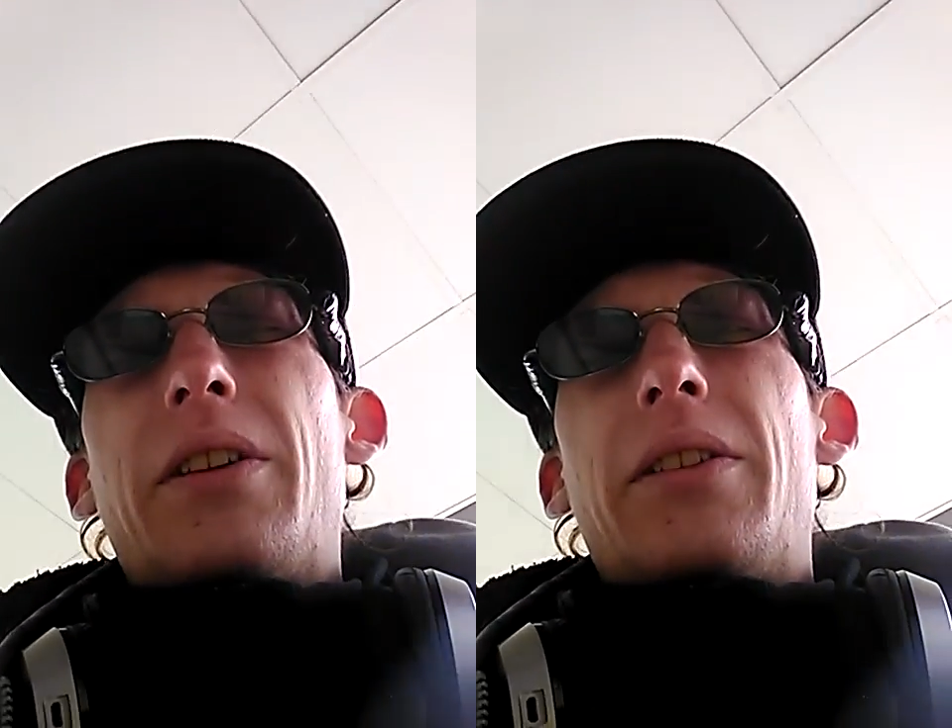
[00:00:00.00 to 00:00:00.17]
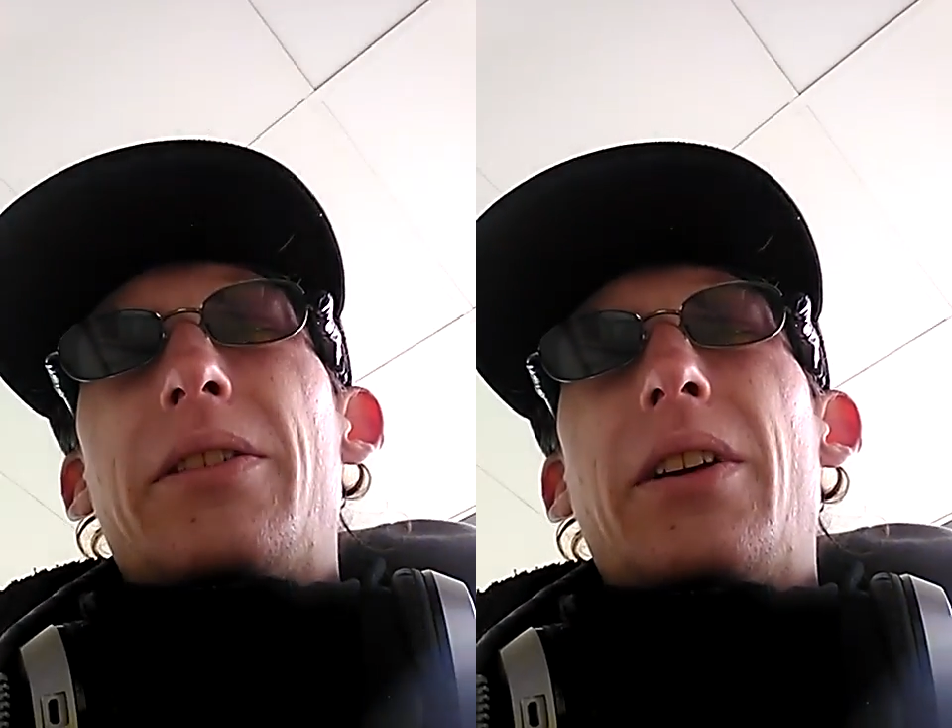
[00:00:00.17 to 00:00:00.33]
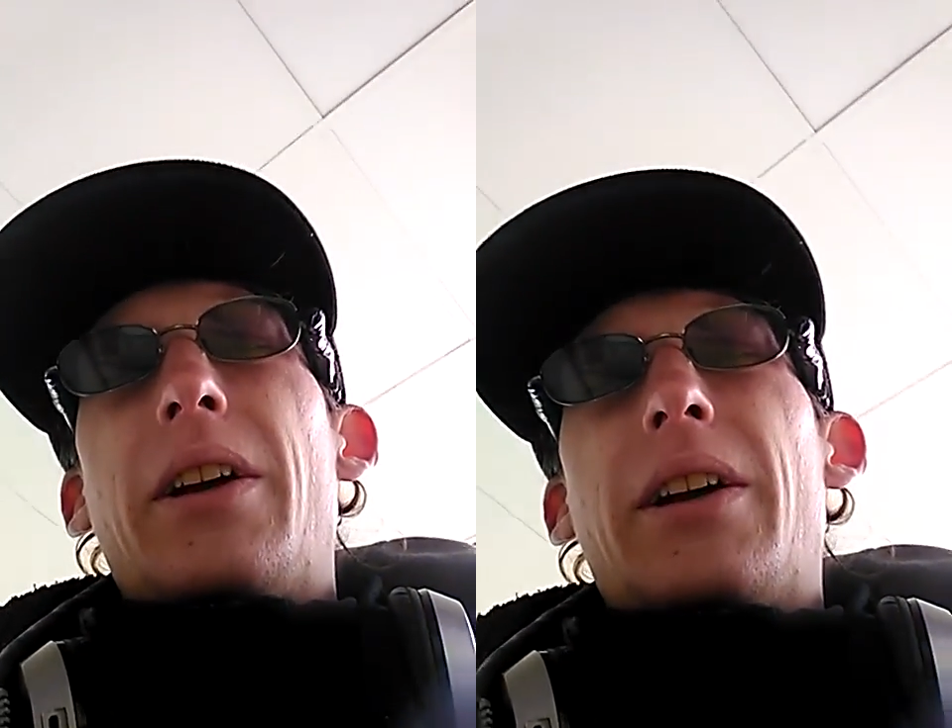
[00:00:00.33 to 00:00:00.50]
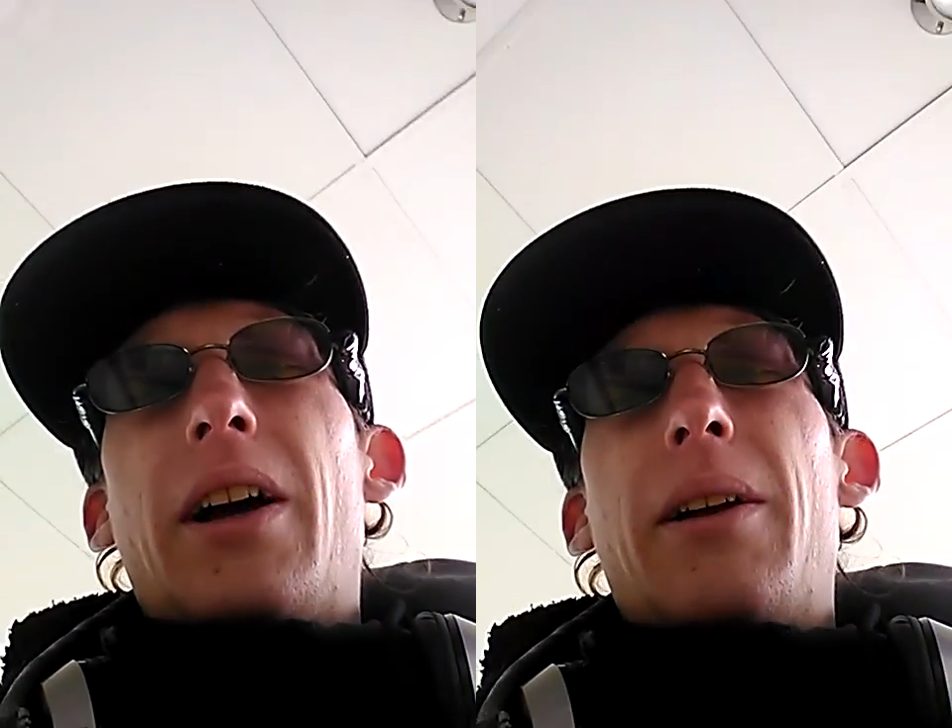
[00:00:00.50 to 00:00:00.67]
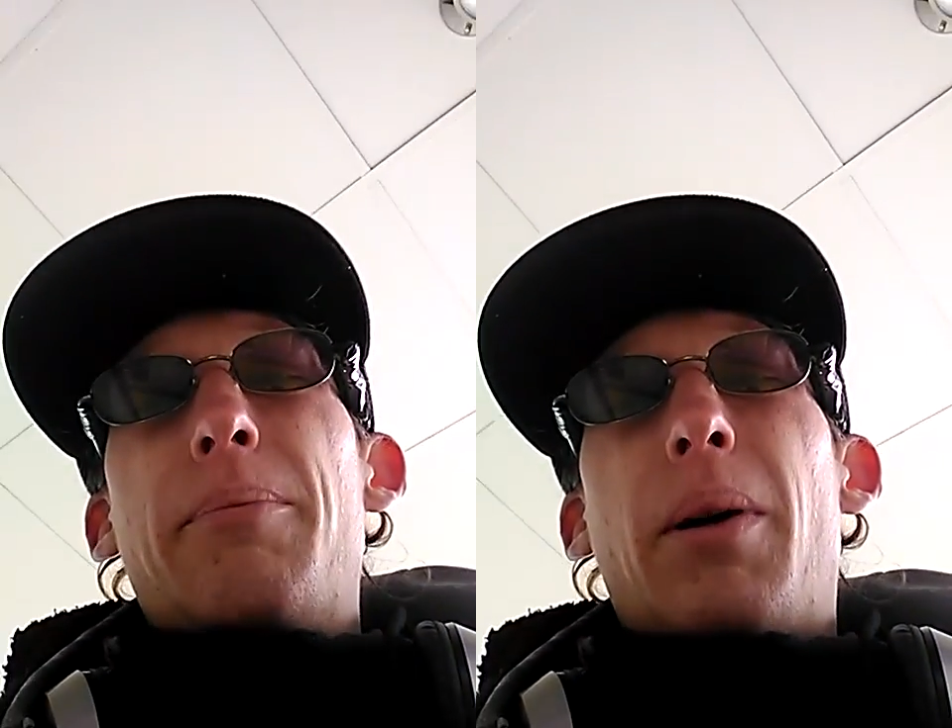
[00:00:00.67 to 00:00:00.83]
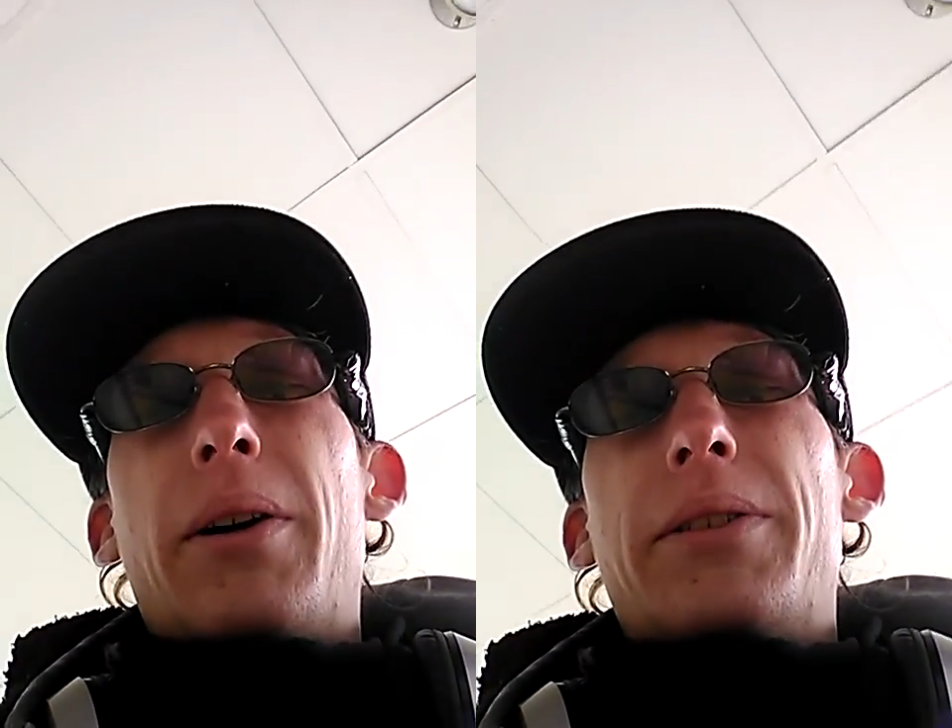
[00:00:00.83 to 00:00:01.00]
I'll take
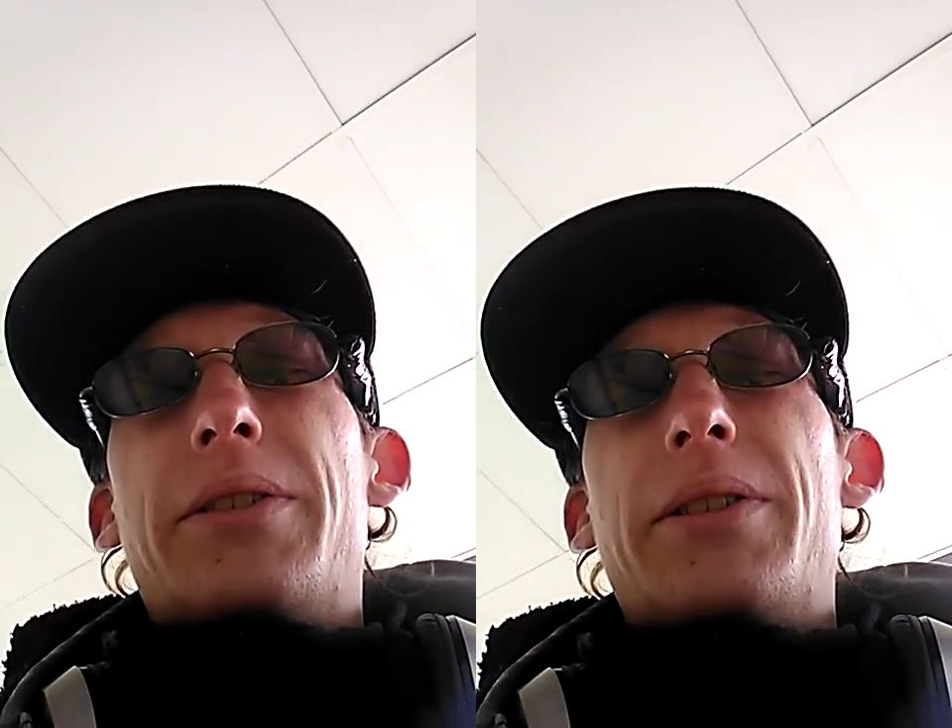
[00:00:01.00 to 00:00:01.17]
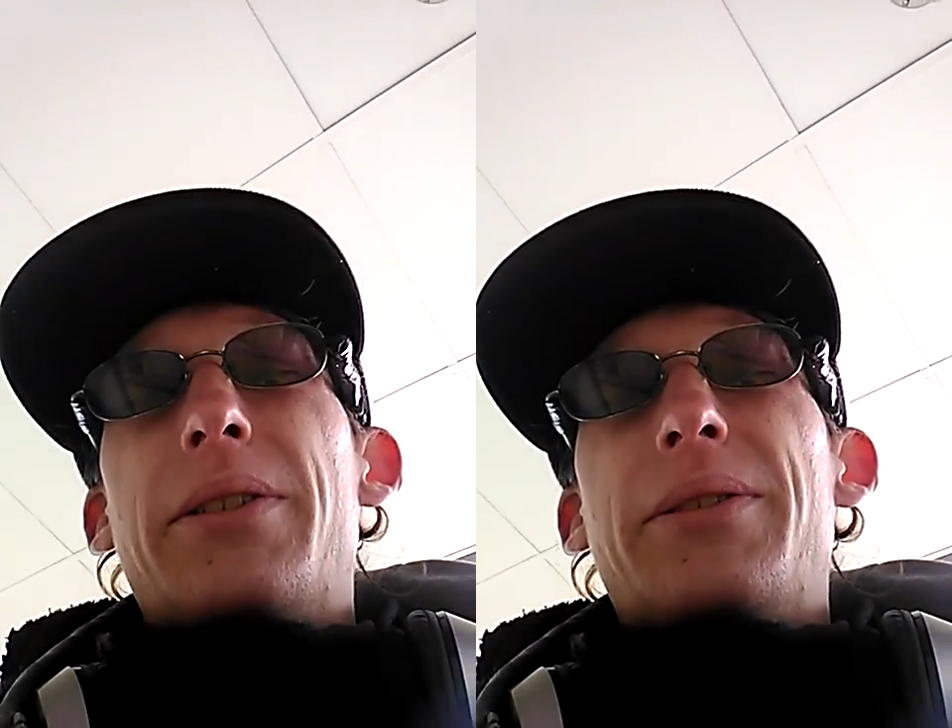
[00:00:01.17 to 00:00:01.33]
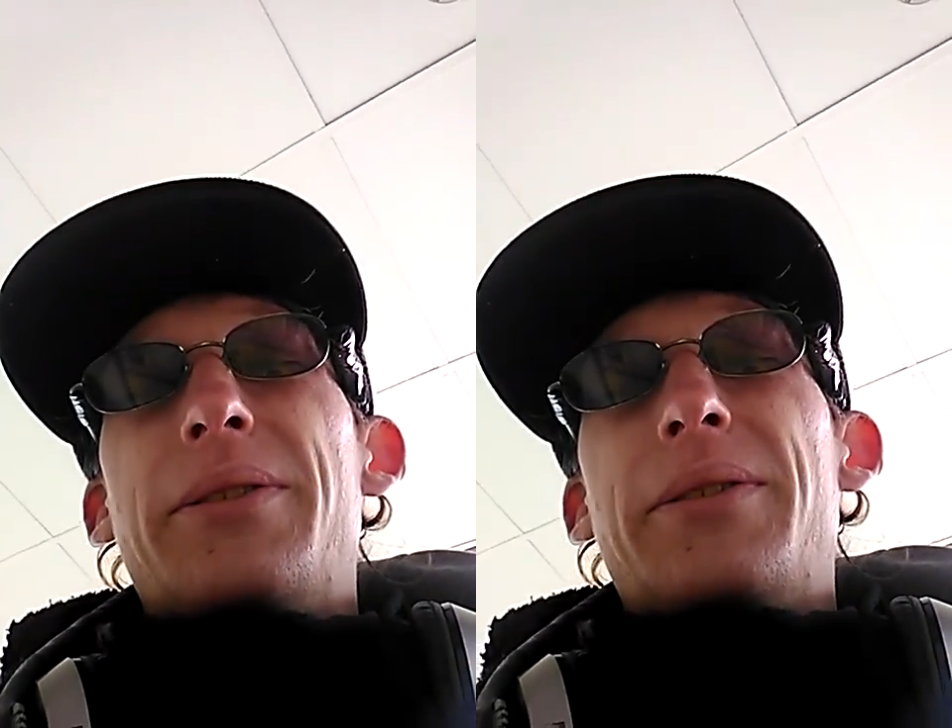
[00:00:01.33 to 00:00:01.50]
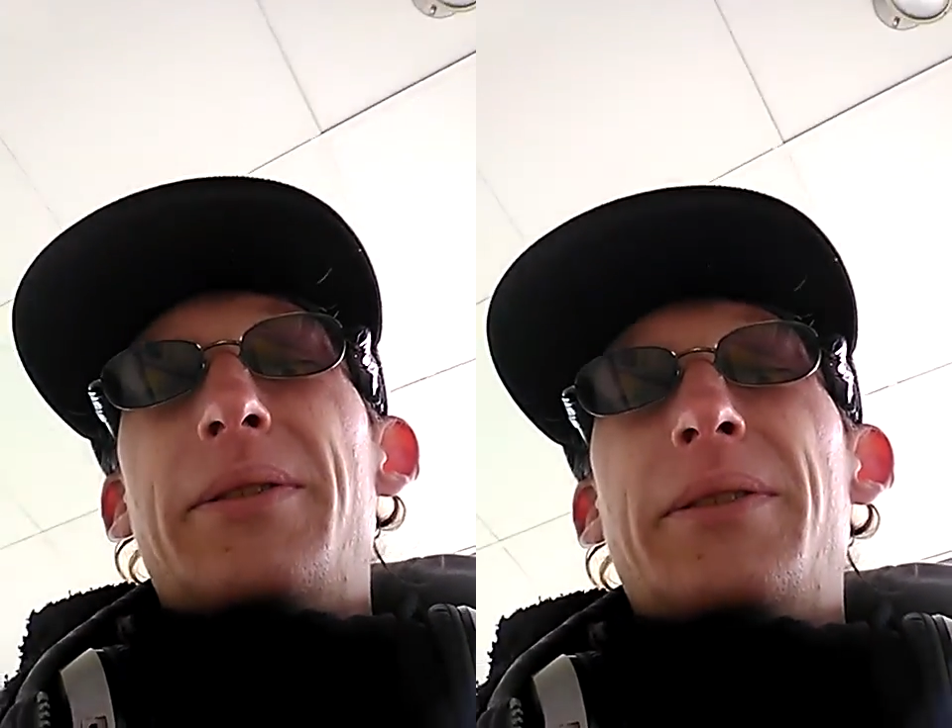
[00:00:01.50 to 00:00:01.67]
on part 2.